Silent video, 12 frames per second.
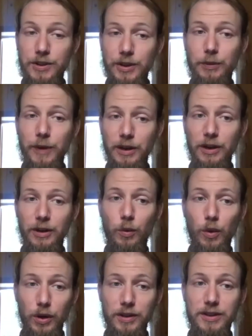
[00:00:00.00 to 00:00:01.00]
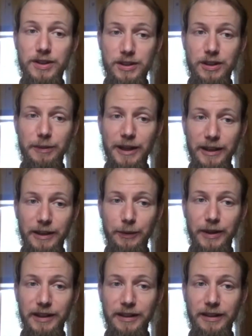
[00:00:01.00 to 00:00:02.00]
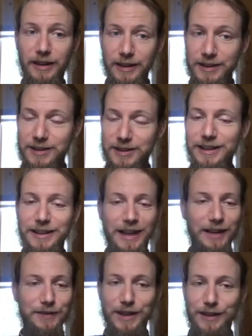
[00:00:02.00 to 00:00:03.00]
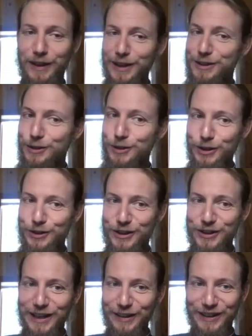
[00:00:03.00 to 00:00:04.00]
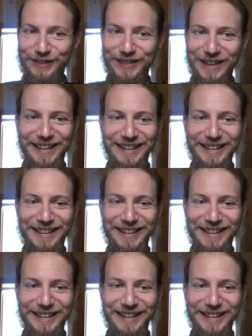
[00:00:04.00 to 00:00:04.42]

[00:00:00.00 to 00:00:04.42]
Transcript: win an award, Sister Mary. We honestly, I've seen lots of churches, how they've done it.